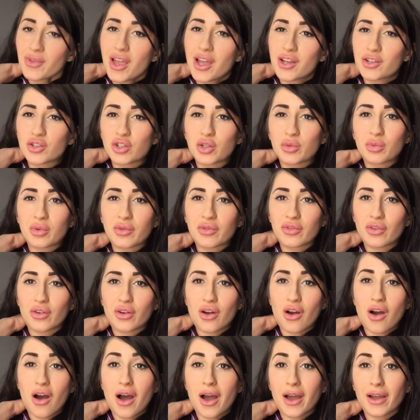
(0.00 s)
do prefer
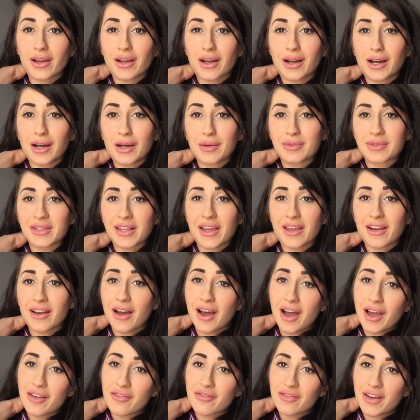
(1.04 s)
high carbs and
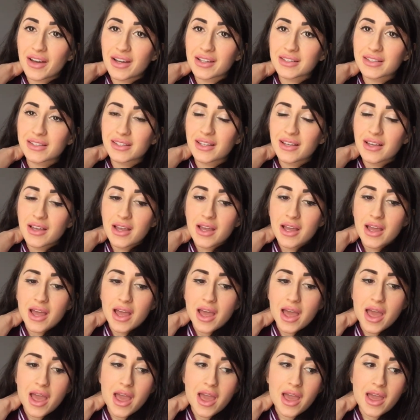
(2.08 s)
high fats,
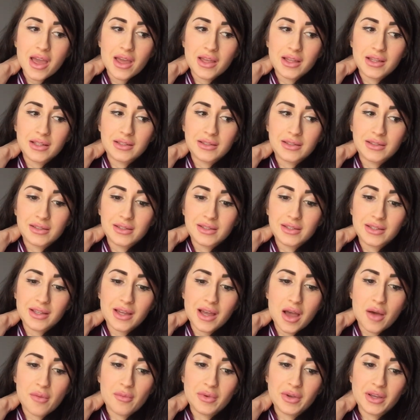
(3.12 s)
and
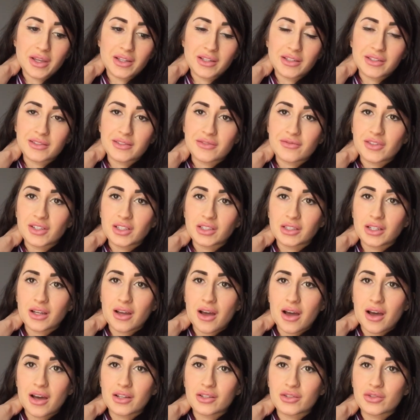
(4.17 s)
it is really
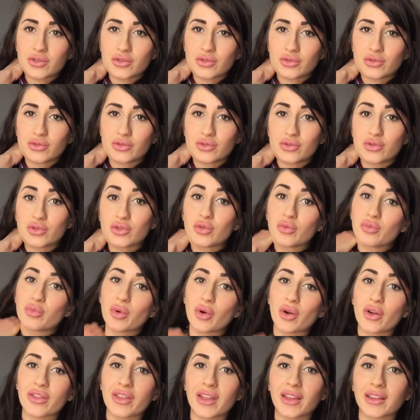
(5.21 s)
hard to do
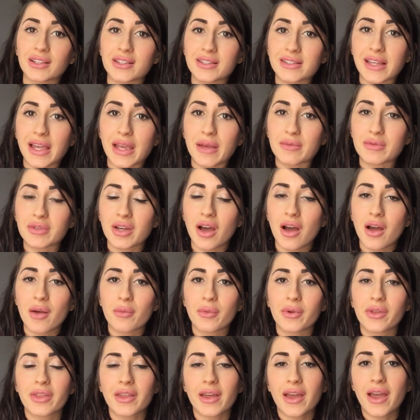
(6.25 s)
both at the same time
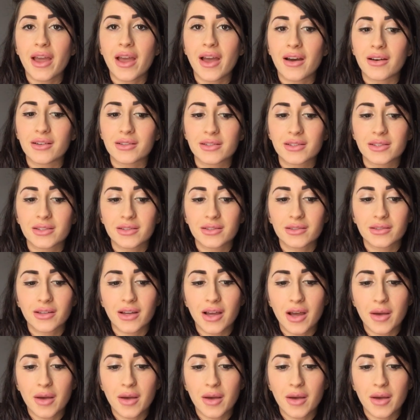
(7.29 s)
without